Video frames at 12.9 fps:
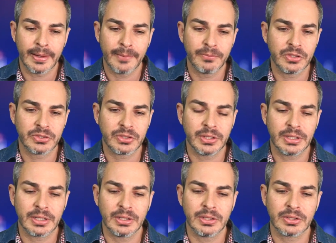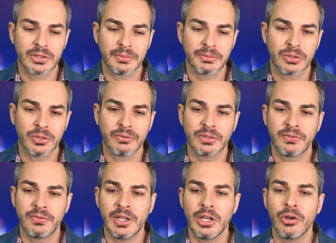there's a link in the description of this
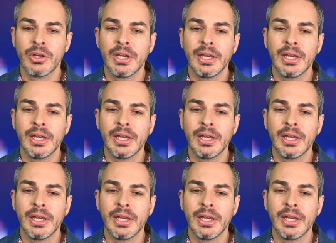video.